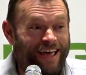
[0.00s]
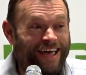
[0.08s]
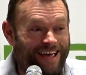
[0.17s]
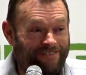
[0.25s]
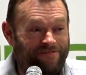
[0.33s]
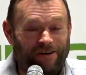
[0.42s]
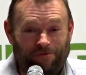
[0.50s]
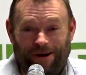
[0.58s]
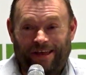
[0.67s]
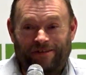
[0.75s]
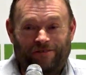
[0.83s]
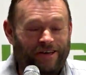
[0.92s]
If I want
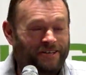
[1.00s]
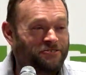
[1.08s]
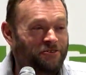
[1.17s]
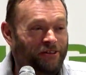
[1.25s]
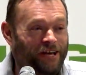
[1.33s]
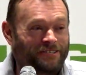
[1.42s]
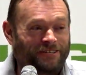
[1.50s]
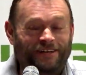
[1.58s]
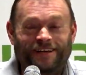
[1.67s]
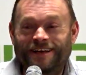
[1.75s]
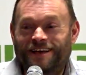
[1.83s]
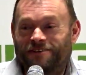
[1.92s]
to give a history lesson,
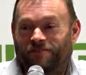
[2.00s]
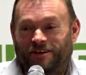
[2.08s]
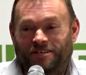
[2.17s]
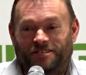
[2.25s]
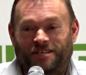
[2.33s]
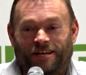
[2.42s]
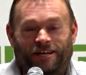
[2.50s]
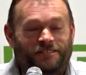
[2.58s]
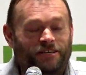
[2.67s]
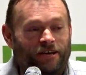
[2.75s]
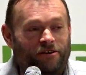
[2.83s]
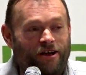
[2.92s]
if I just get
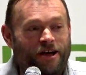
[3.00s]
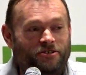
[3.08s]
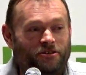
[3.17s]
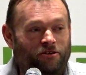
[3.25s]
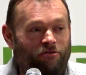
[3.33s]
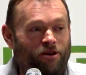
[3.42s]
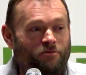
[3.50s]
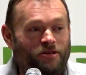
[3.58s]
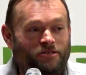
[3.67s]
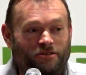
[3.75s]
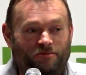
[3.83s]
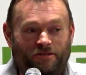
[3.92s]
into international
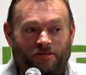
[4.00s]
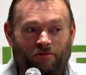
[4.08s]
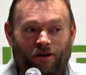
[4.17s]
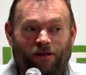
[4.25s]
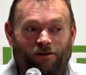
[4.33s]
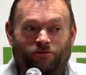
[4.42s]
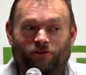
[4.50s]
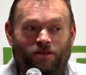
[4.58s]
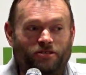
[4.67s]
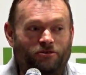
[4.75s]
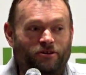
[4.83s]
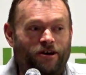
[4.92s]
agreements, there's been some colorful
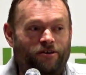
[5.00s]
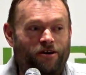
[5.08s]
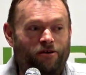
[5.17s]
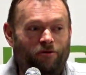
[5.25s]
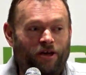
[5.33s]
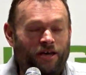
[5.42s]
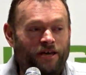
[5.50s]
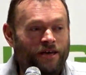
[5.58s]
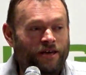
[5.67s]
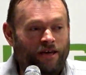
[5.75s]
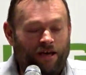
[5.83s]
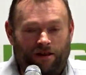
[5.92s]
history down our way,
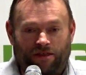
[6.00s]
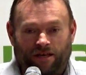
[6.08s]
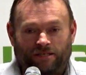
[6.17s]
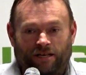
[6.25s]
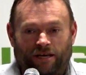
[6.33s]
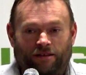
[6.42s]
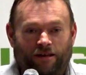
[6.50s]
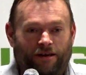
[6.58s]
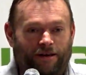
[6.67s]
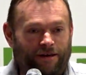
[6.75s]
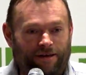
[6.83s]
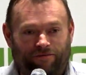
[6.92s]
and things like
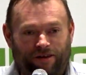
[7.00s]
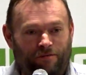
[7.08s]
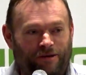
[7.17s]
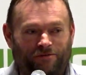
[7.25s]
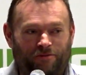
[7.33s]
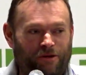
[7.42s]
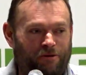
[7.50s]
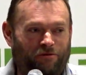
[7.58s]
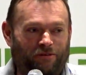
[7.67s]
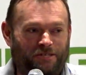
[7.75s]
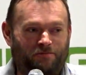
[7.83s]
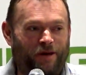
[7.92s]
the, if anybody's familiar
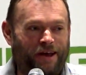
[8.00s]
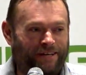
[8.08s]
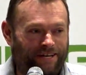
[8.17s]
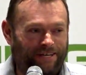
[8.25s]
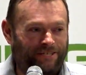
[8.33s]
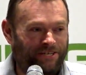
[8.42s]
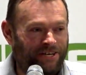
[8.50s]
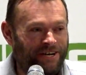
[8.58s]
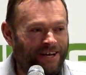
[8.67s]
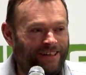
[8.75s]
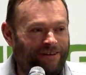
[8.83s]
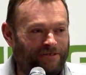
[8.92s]
with the Spite Ditch
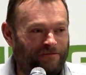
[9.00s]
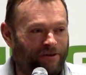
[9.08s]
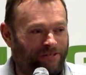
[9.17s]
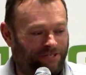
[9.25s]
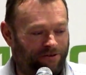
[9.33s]
that was built.